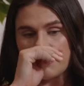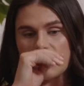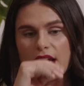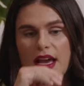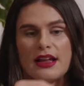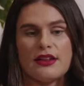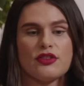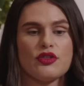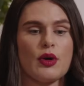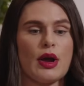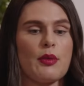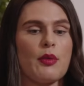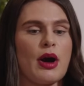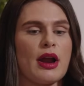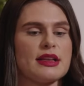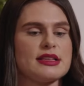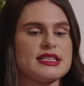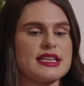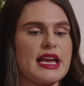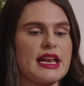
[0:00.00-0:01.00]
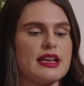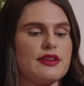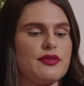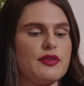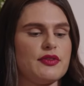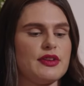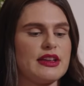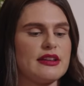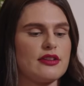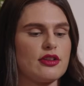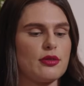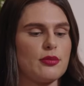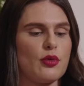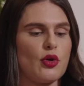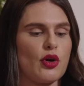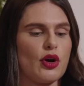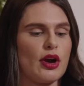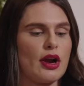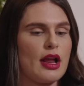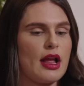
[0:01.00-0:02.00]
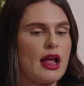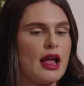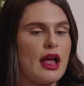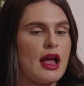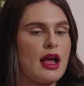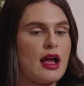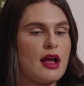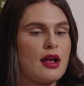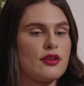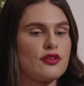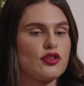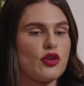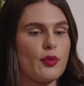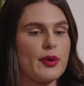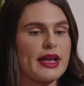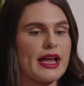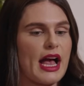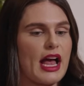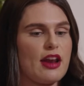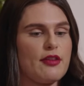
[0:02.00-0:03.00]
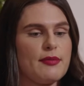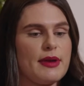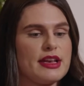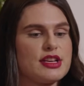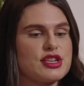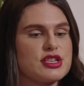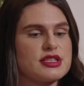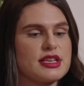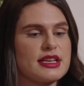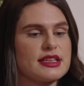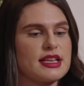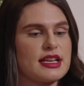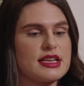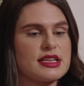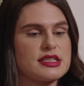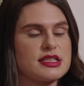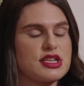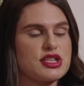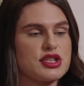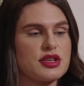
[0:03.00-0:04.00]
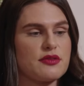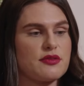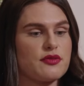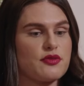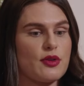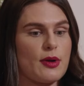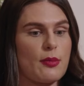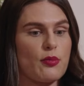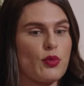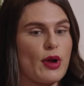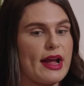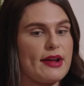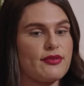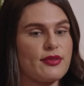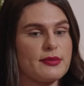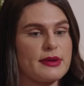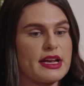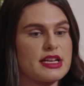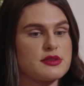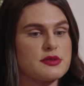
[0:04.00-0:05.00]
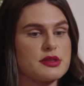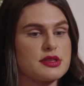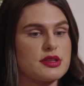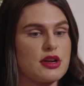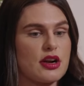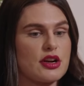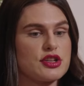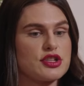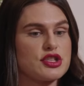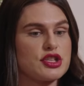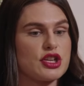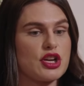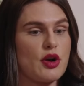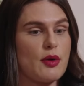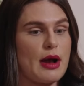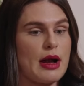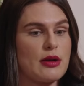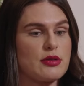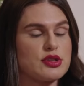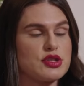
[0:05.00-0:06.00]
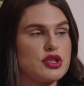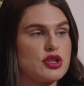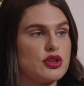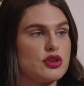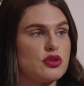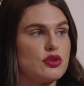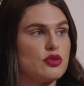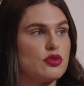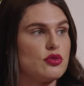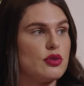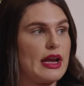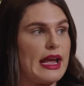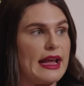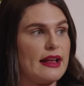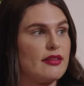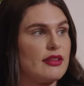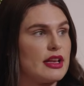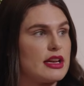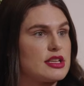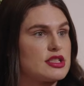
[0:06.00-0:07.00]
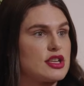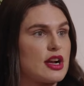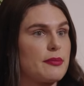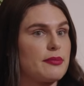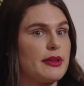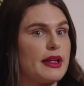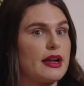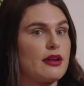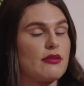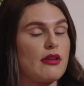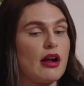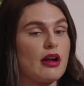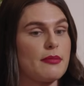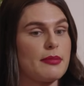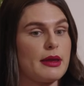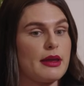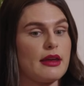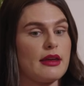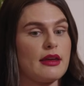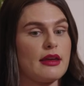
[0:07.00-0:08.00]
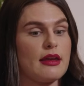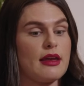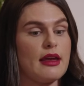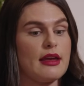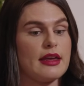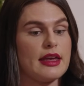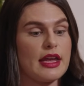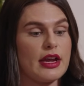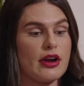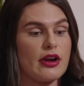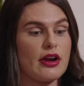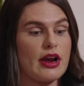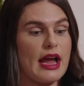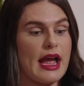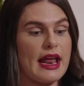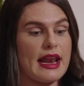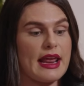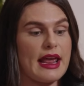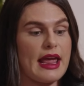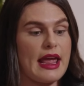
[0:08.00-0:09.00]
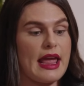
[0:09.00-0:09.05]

And so I wanted to get into 15s a little more. So we kind of made just like that decision from Dancing with the Stars to go out to England and start playing rugby here. And